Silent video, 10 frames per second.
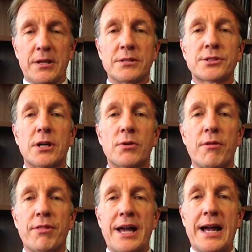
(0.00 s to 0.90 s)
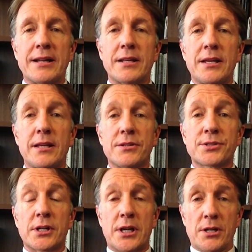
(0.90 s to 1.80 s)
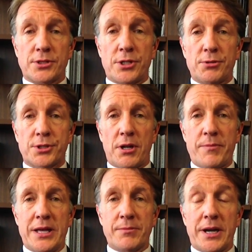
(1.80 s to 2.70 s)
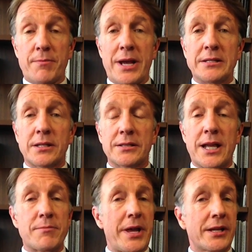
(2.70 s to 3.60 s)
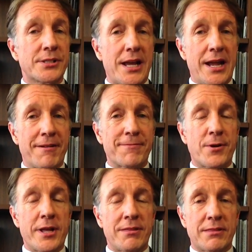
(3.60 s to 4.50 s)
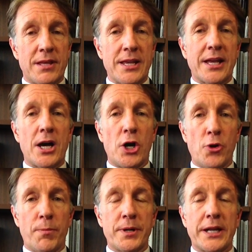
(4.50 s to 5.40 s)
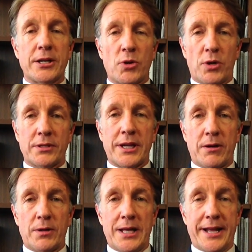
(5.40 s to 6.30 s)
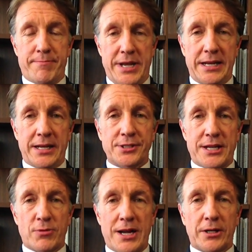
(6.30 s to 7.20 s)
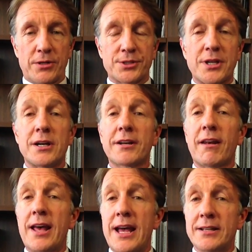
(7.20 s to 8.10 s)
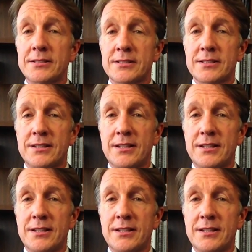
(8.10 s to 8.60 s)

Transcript: So that is a constitutional amendment, and basically it makes everything open in North Carolina, meetings and records, unless